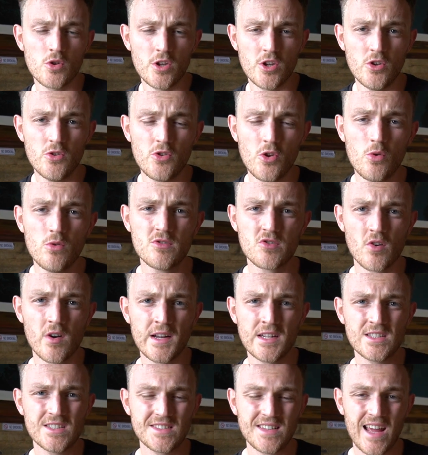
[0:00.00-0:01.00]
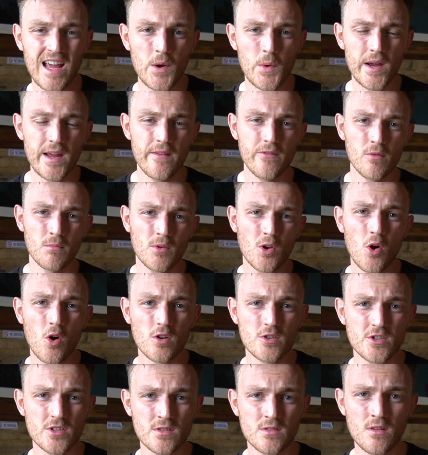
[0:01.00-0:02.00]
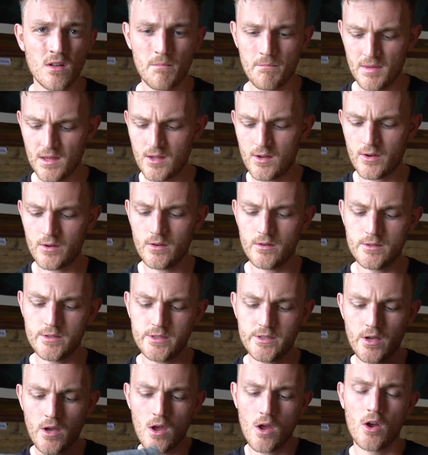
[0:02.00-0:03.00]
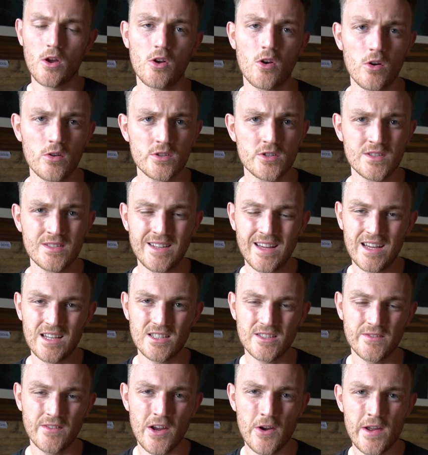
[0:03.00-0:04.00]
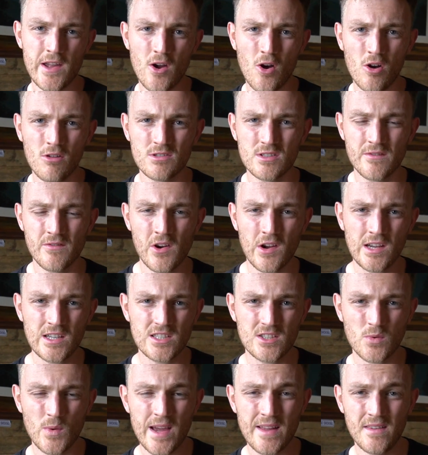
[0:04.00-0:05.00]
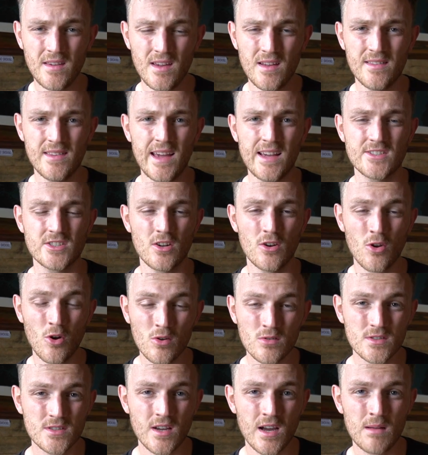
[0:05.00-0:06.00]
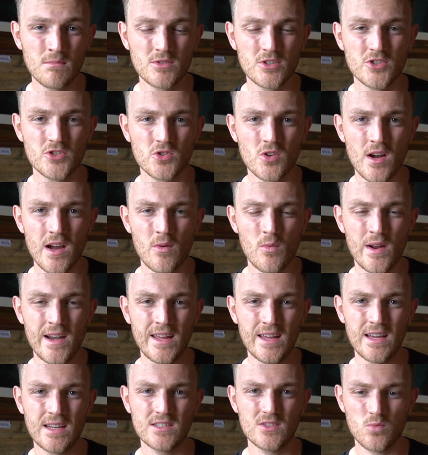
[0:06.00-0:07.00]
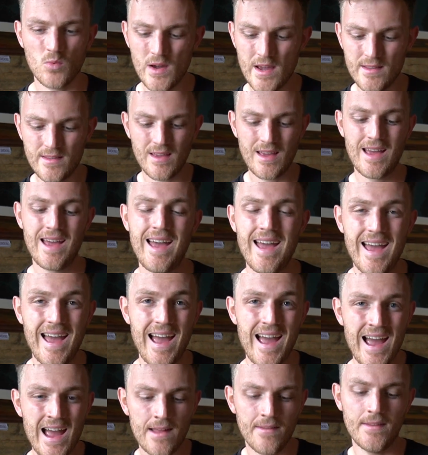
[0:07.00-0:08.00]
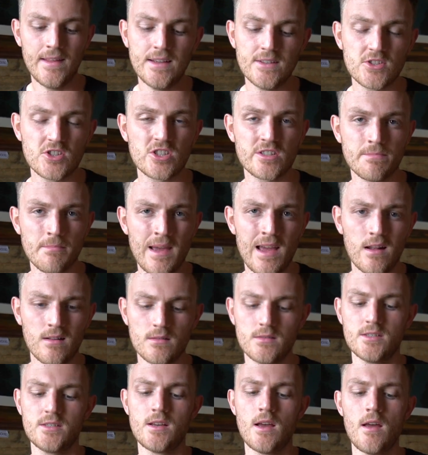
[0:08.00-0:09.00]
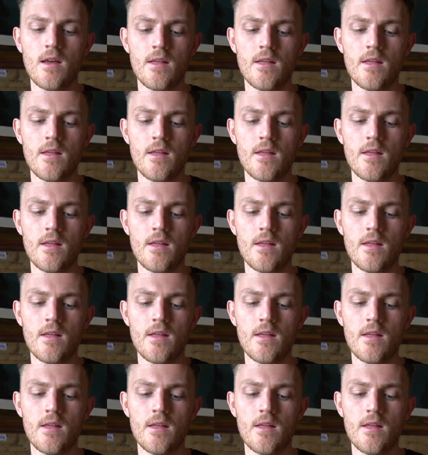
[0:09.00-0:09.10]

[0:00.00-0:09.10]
that you do try and stay away from cotton, because cotton gets very hot, very sweaty. It takes a long time to dry when it gets wet, and it smells.